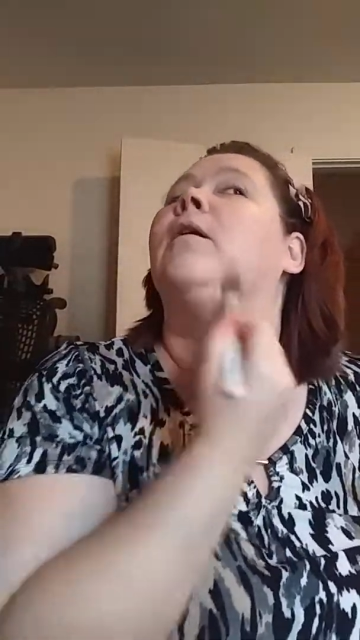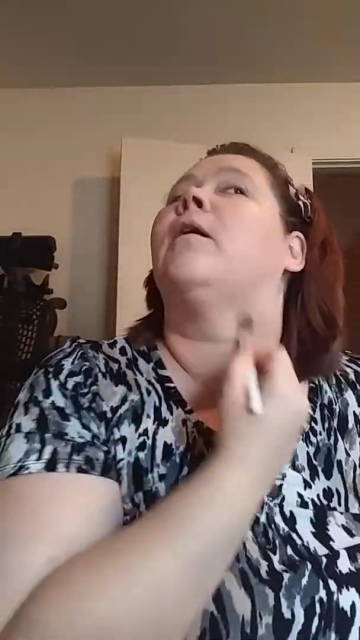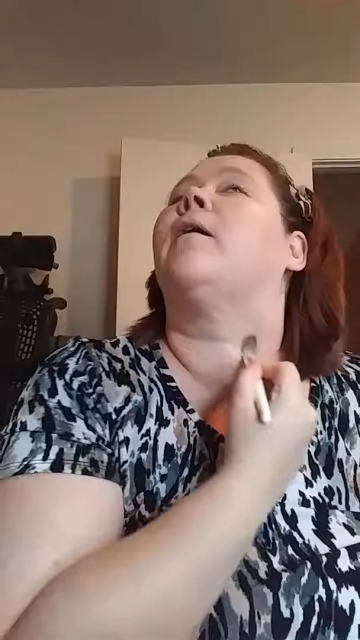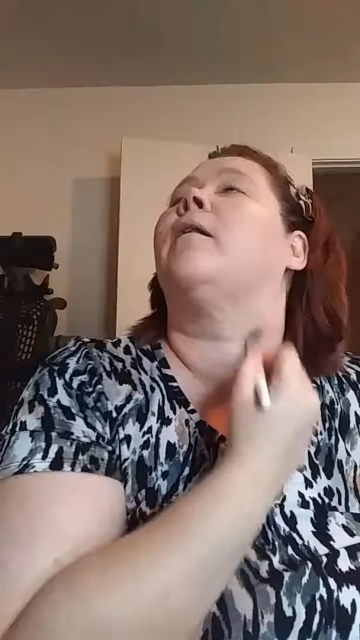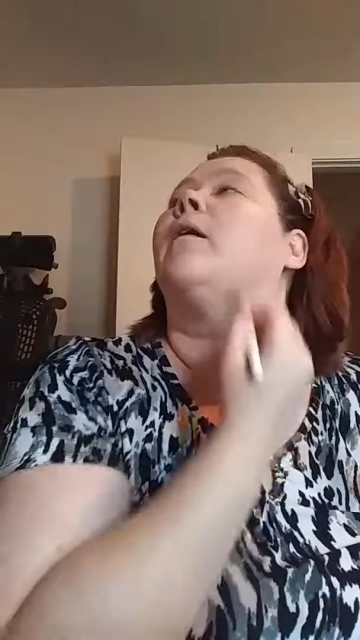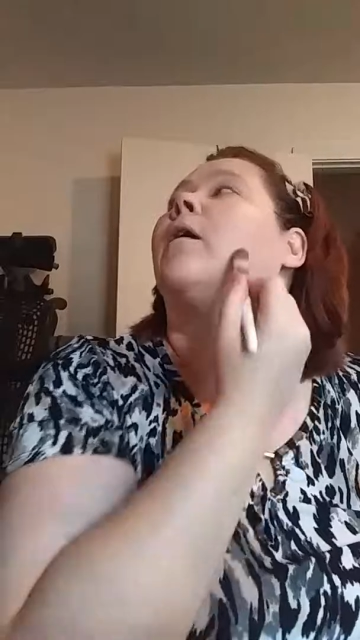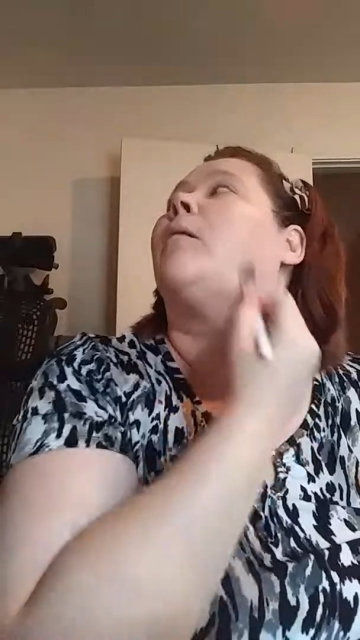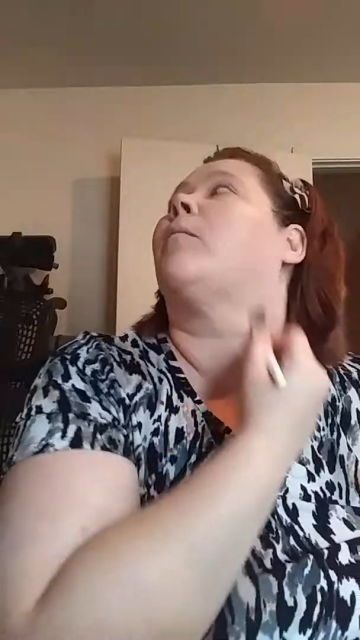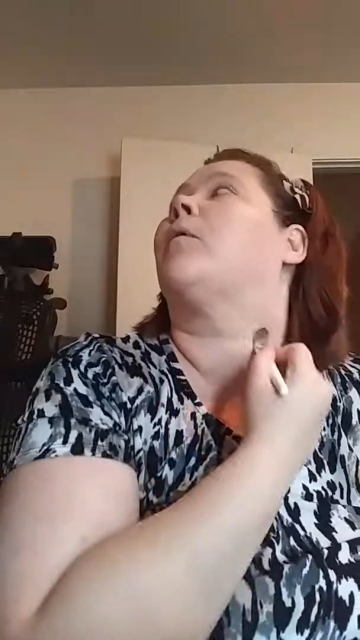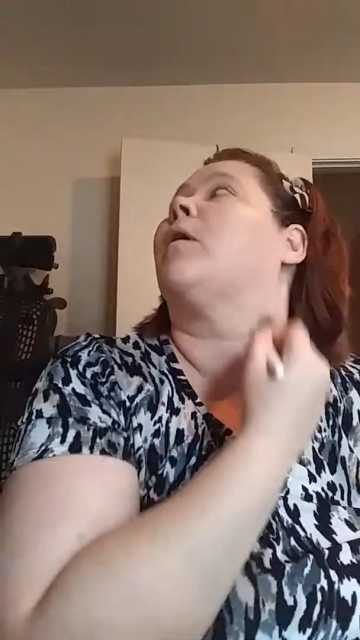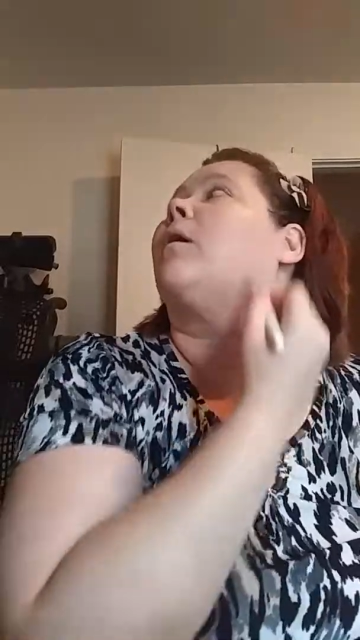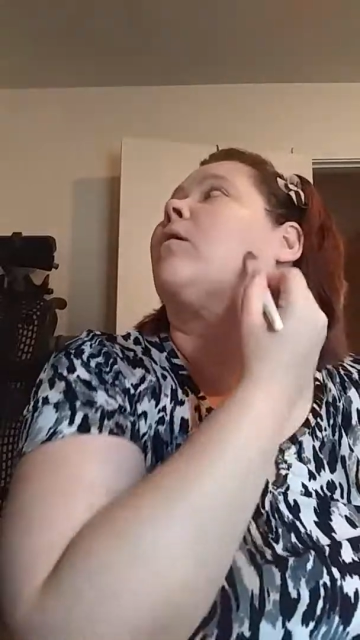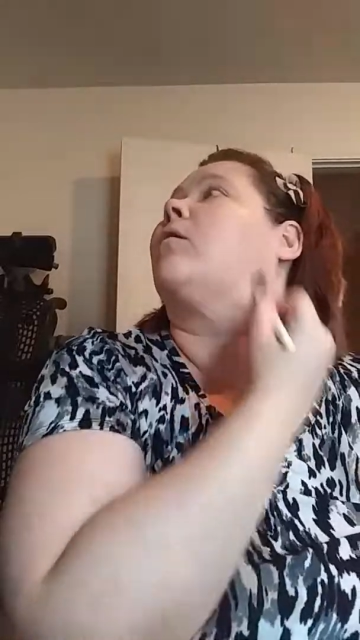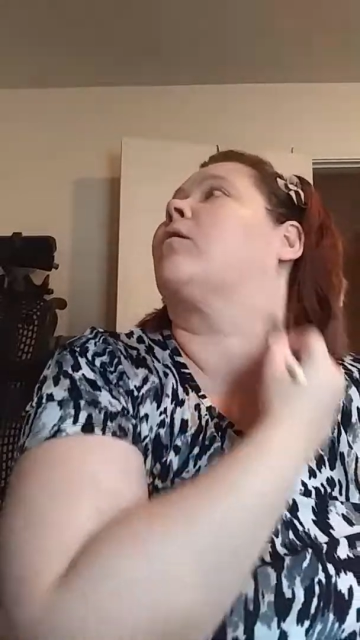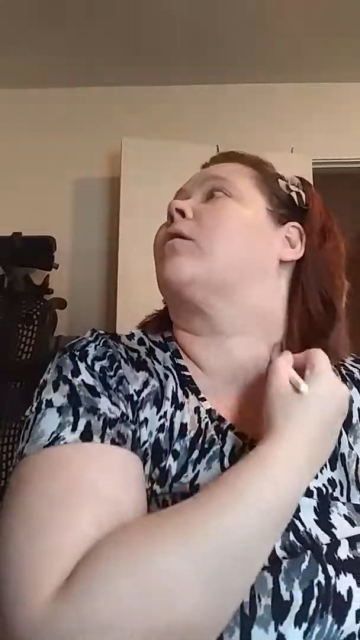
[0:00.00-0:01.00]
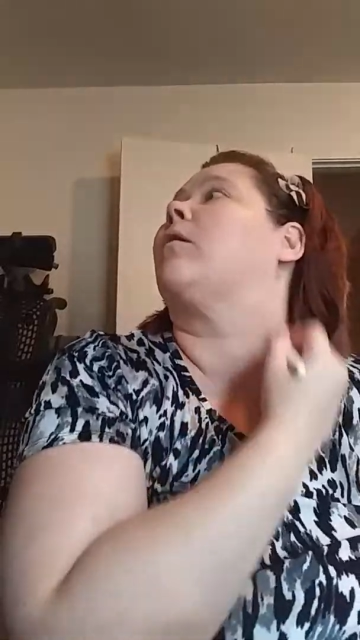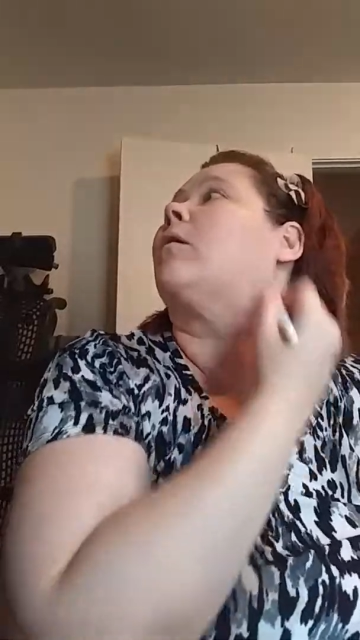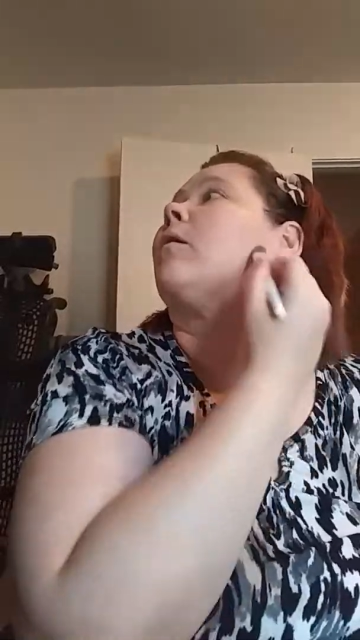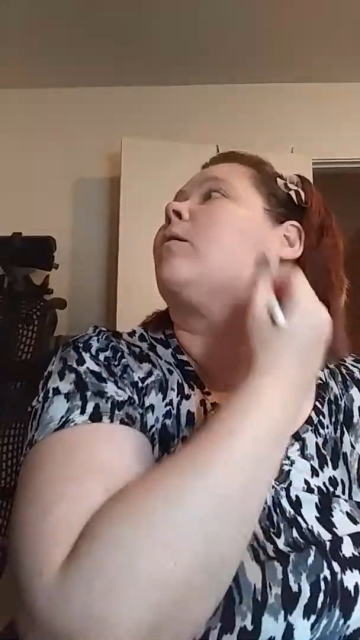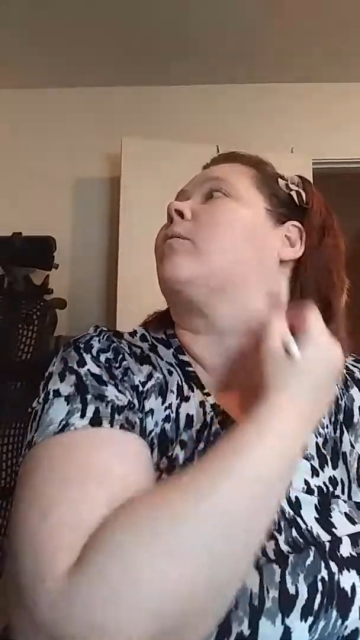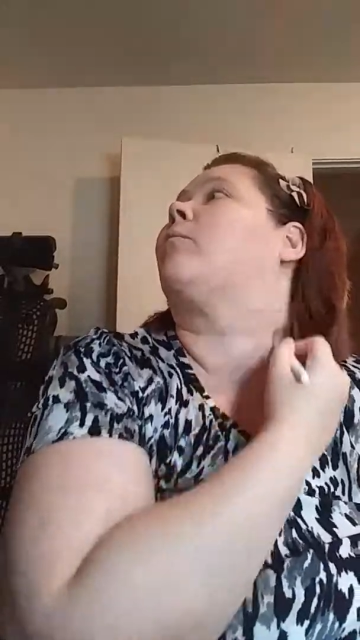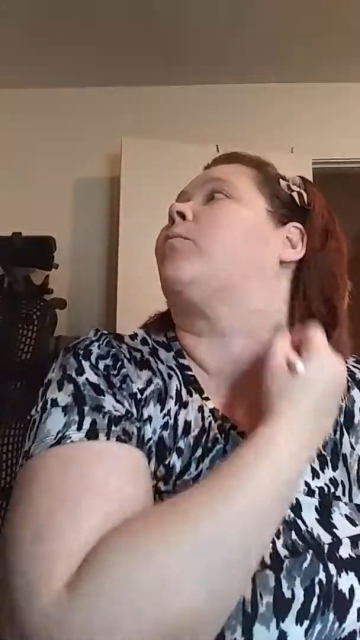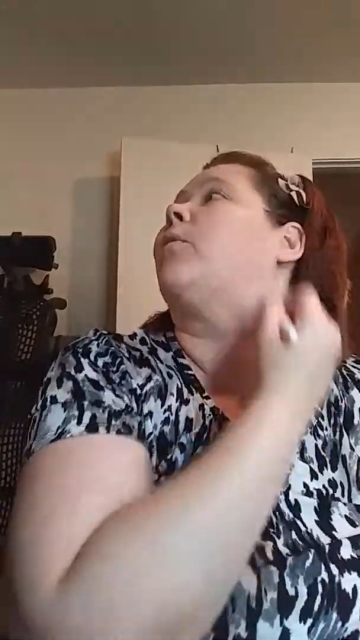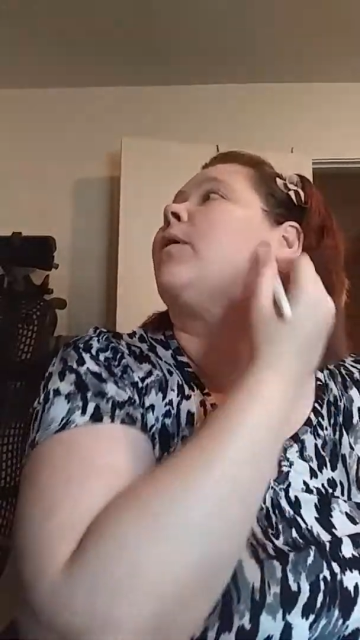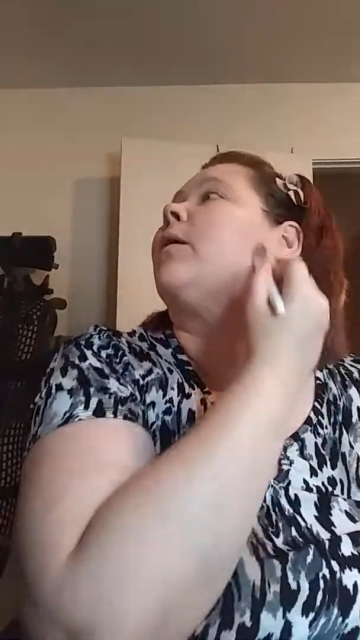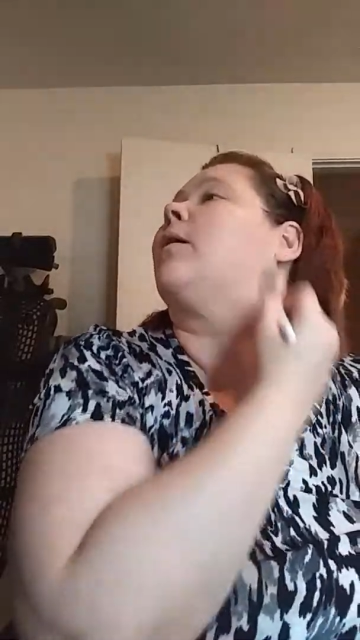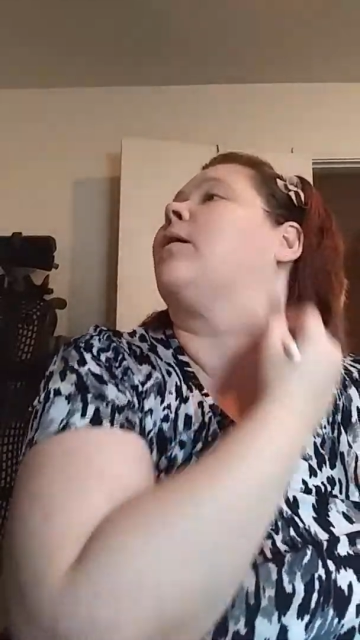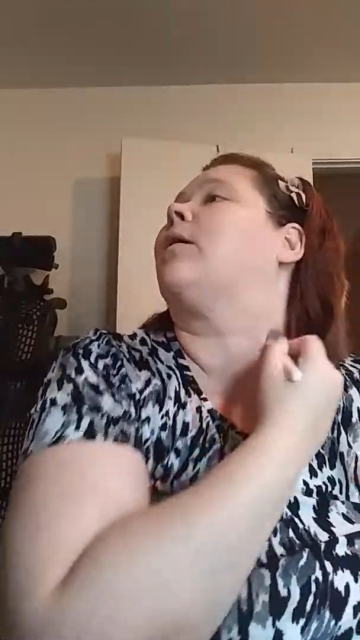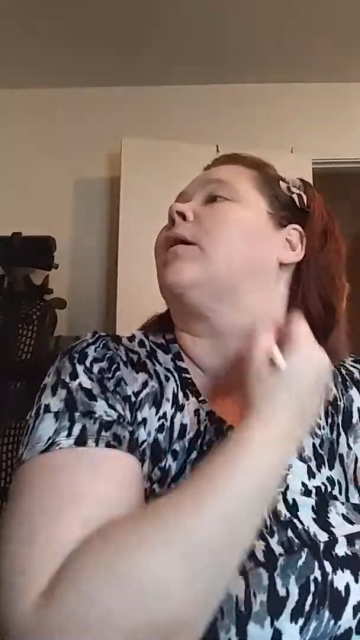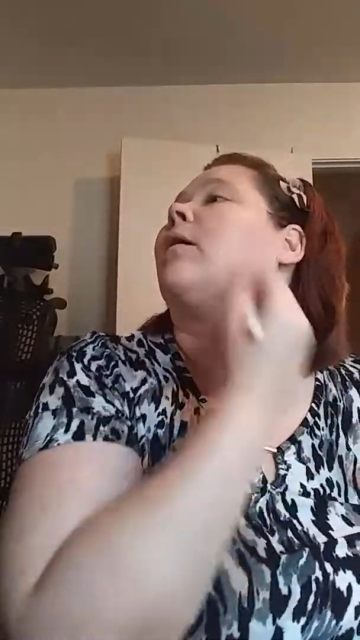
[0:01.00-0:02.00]
and then I'm just going to bring
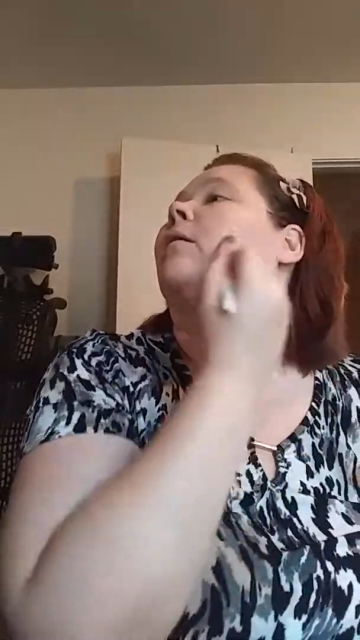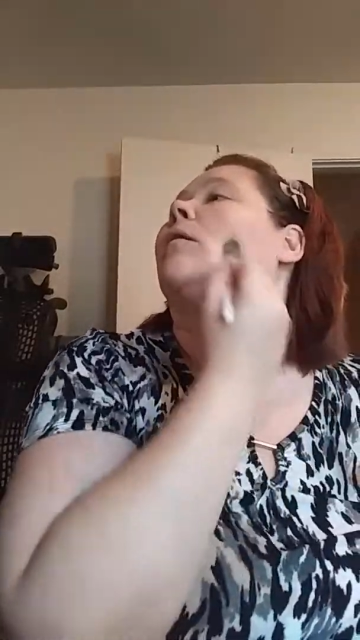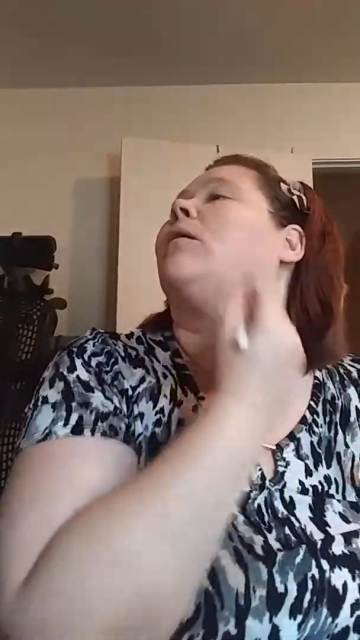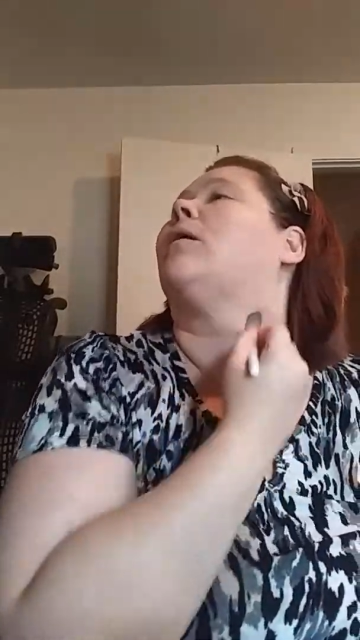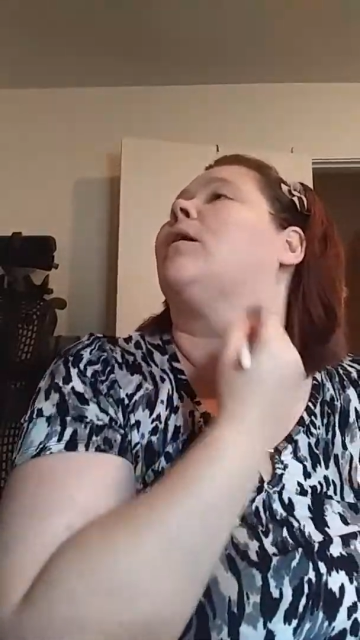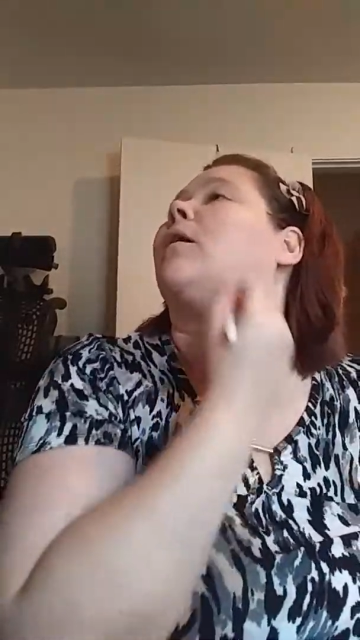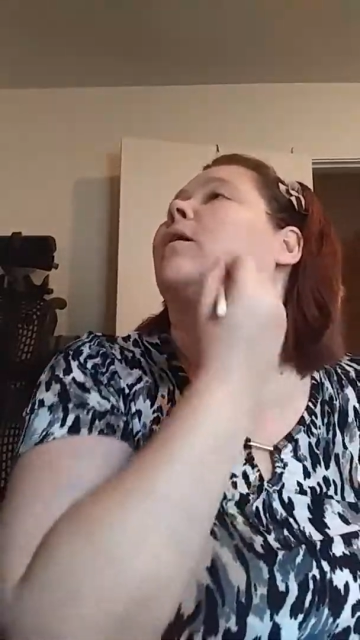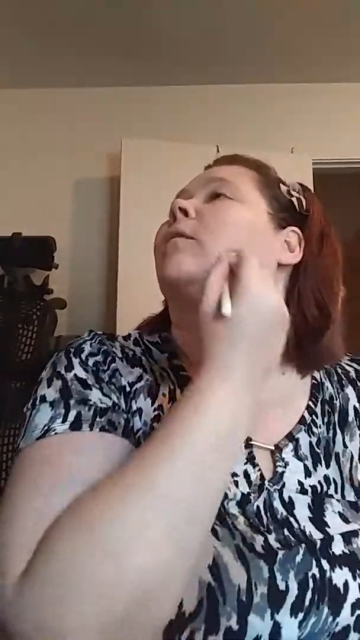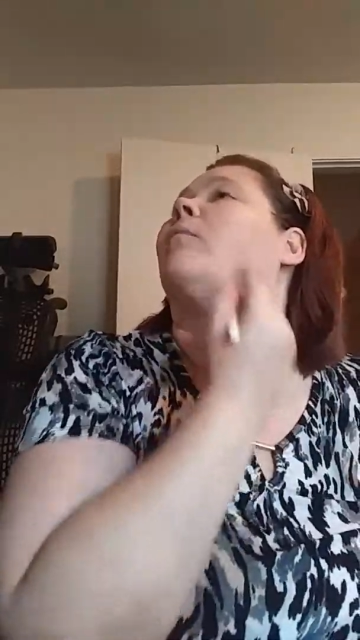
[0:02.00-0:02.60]
it down the neck,